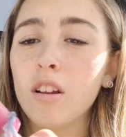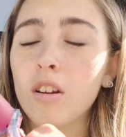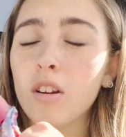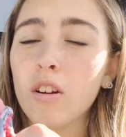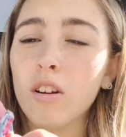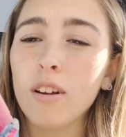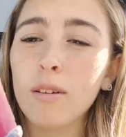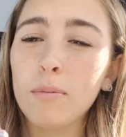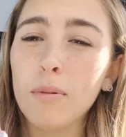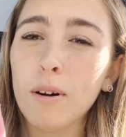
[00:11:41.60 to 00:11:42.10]

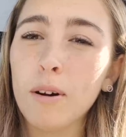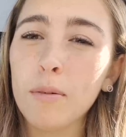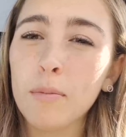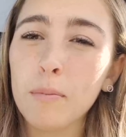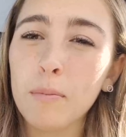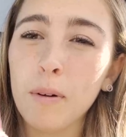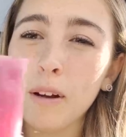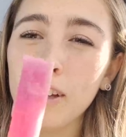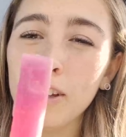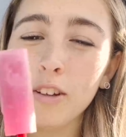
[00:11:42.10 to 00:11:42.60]
lollipop,
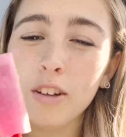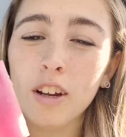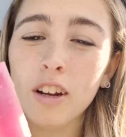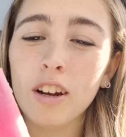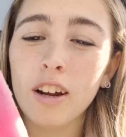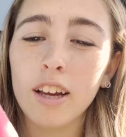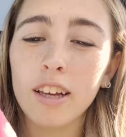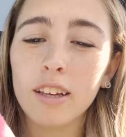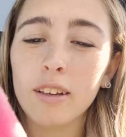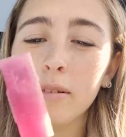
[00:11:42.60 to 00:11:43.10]
but you
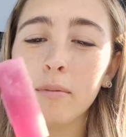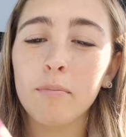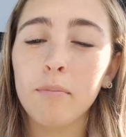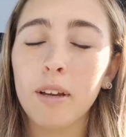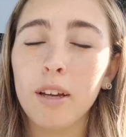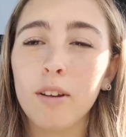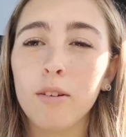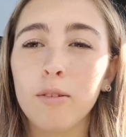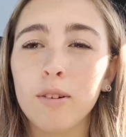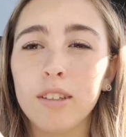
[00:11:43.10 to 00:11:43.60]
can like
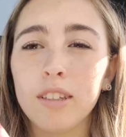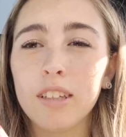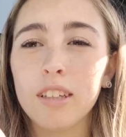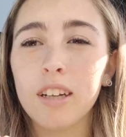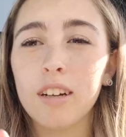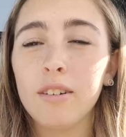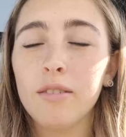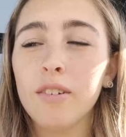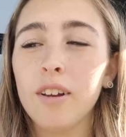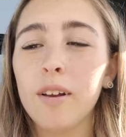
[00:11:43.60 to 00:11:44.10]
make noise
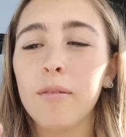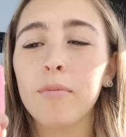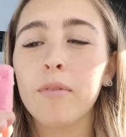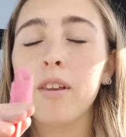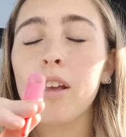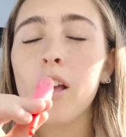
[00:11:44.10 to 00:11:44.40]
that way.